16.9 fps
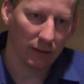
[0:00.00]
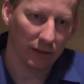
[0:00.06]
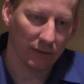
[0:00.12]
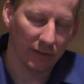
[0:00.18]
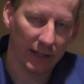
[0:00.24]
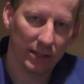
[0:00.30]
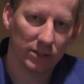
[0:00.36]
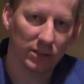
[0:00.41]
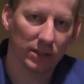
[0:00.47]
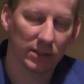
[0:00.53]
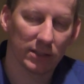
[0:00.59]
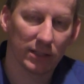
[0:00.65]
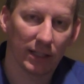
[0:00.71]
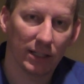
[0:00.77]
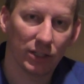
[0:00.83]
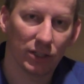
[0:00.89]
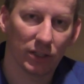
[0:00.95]

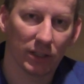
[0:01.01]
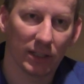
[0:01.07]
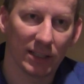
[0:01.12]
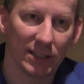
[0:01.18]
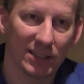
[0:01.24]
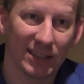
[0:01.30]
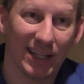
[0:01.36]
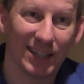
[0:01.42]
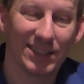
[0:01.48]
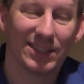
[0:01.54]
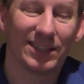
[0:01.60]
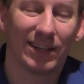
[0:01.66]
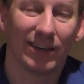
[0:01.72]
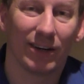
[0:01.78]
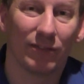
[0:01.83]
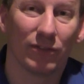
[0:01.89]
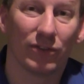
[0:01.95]
evangelization is
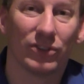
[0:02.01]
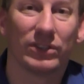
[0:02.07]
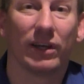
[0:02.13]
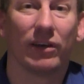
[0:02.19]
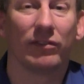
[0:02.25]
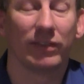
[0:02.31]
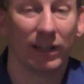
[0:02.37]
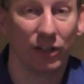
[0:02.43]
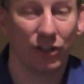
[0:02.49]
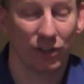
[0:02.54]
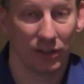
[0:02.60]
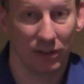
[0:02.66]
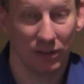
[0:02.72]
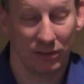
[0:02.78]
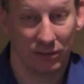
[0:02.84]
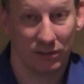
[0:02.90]
necessary for salvation.